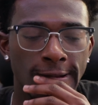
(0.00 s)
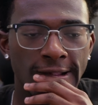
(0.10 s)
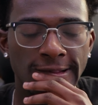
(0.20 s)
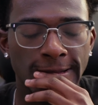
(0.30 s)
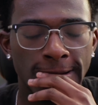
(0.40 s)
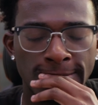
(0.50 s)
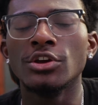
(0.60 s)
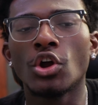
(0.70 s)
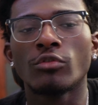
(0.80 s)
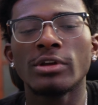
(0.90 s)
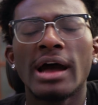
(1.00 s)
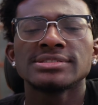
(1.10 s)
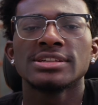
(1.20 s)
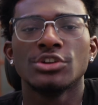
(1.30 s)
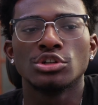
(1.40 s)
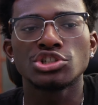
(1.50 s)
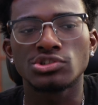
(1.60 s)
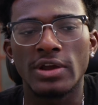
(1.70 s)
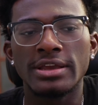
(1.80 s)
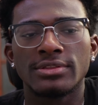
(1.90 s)
And so, realizing your
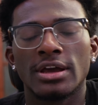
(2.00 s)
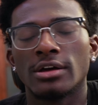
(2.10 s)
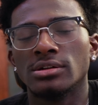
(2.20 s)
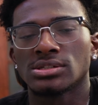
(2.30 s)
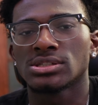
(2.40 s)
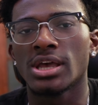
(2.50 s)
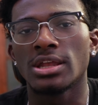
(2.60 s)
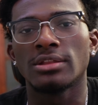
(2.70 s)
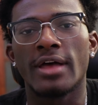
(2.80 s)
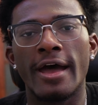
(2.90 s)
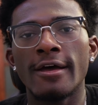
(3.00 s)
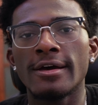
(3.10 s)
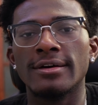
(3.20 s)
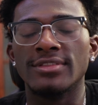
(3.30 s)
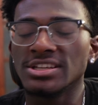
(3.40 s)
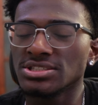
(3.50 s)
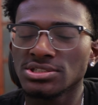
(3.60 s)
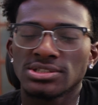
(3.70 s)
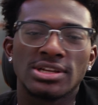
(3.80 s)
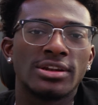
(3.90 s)
strength and understanding that this is
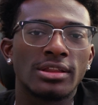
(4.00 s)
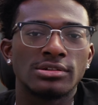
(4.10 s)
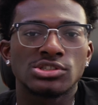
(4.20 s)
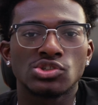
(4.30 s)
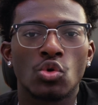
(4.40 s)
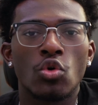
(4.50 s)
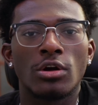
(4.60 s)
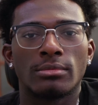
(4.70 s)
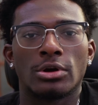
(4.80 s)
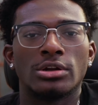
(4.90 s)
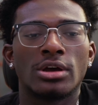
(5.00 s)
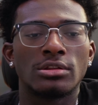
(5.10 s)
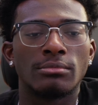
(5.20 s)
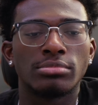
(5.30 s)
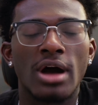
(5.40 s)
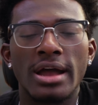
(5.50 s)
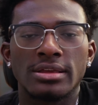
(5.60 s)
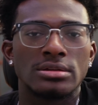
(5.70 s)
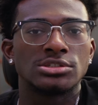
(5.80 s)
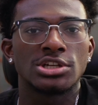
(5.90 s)
just another storm or another
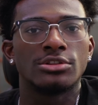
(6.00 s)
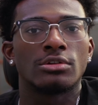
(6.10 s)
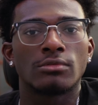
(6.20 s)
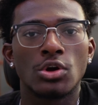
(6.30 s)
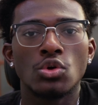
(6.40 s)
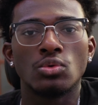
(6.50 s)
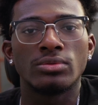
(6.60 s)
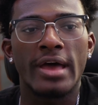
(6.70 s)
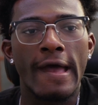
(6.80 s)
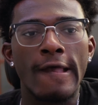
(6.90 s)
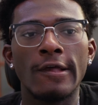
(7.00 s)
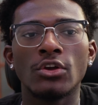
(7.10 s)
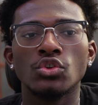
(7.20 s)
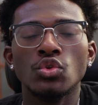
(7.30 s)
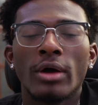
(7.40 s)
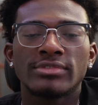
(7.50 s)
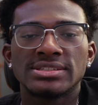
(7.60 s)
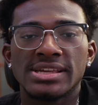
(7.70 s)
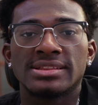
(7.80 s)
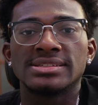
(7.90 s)
blockage in the road that you have to
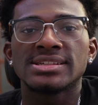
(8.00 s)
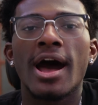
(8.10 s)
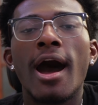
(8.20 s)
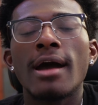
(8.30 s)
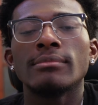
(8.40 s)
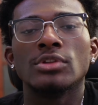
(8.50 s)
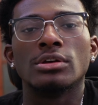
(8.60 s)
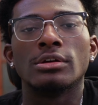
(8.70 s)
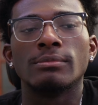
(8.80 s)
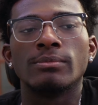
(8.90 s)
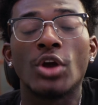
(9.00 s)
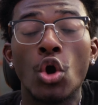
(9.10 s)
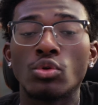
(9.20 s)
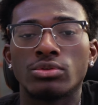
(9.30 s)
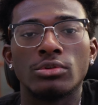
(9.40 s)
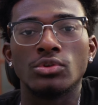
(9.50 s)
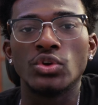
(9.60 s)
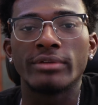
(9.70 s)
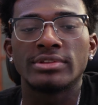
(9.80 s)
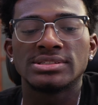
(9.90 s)
take the time to go through.
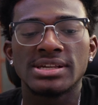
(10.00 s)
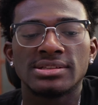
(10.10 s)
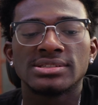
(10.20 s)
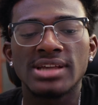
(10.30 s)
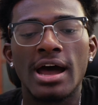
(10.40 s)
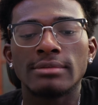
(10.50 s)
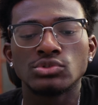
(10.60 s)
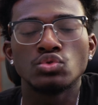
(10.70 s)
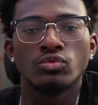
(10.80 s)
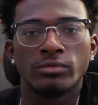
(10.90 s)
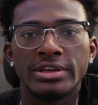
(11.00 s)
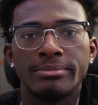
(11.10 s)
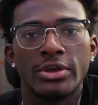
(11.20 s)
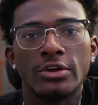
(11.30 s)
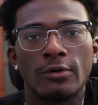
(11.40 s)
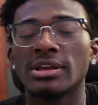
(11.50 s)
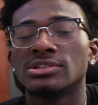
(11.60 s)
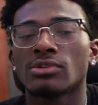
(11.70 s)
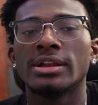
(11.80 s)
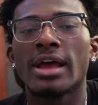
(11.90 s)
You have to take the time to rebuild,
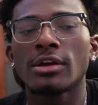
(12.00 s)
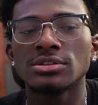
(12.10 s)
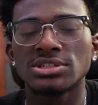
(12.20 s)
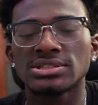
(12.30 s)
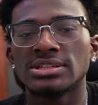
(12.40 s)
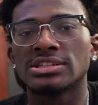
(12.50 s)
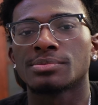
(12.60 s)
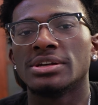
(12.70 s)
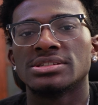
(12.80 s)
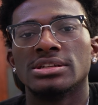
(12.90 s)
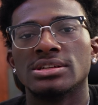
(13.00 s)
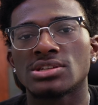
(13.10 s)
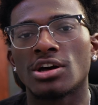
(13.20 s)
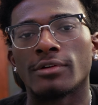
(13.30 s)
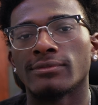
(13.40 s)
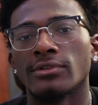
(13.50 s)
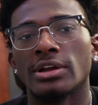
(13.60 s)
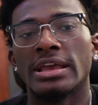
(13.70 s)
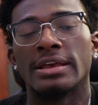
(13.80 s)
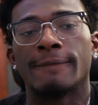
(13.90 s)
because right now you're just in this place of
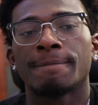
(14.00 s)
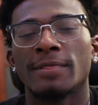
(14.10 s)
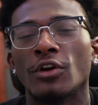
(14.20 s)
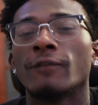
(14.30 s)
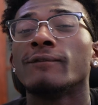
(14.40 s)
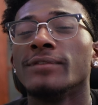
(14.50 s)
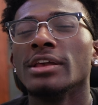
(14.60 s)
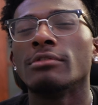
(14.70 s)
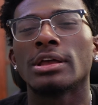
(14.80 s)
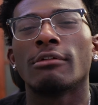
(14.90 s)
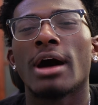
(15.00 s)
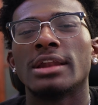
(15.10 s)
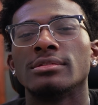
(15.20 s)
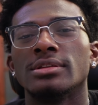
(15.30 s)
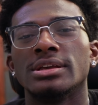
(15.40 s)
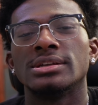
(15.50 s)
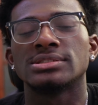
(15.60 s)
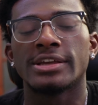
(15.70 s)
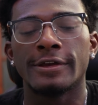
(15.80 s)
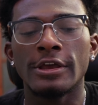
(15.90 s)
discomfort and you're feeling a lot of
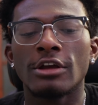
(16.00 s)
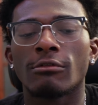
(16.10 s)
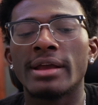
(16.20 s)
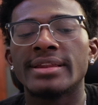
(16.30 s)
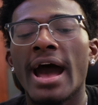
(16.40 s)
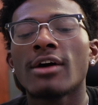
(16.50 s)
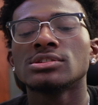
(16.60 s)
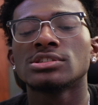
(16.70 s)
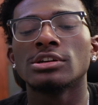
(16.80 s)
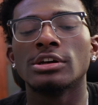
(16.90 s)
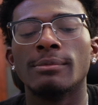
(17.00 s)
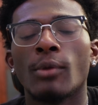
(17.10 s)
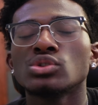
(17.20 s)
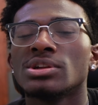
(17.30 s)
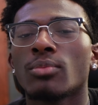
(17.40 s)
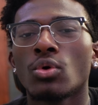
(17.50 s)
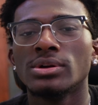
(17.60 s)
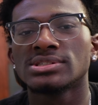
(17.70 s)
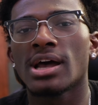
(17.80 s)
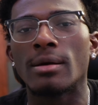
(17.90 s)
things. And right now is the most
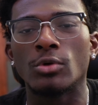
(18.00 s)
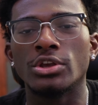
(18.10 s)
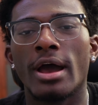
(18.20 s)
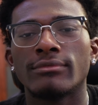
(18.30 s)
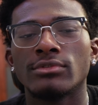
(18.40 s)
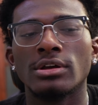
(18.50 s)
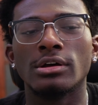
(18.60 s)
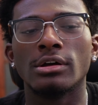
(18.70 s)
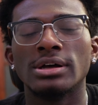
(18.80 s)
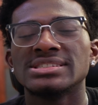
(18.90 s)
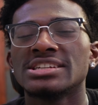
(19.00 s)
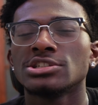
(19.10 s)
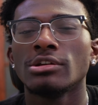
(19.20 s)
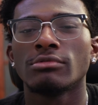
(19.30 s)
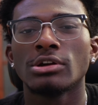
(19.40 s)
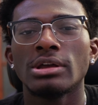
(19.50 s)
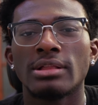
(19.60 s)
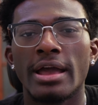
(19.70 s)
important time where you have to essentially really